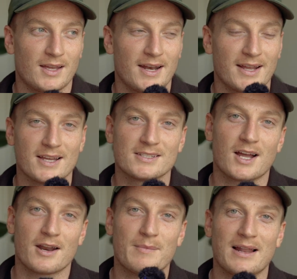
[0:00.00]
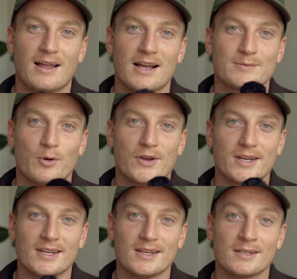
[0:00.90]
And I guess kind of my last
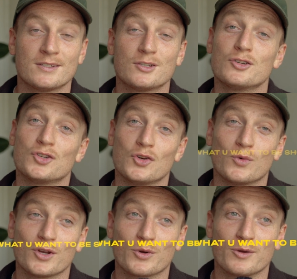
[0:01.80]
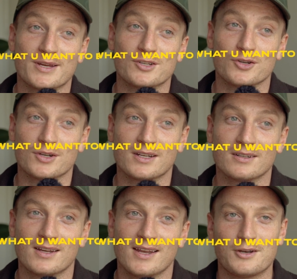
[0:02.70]
point is shoot what you want to be
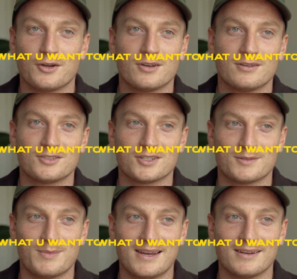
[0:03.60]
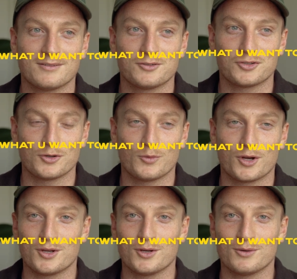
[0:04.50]
shooting. I don't just mean shoot
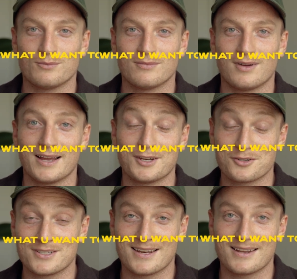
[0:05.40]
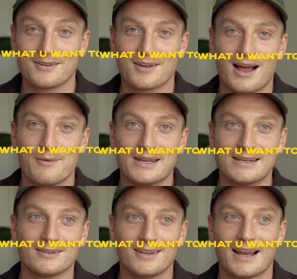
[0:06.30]
what you are interested in. I
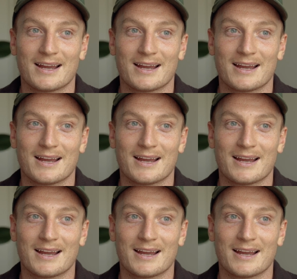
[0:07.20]
mean,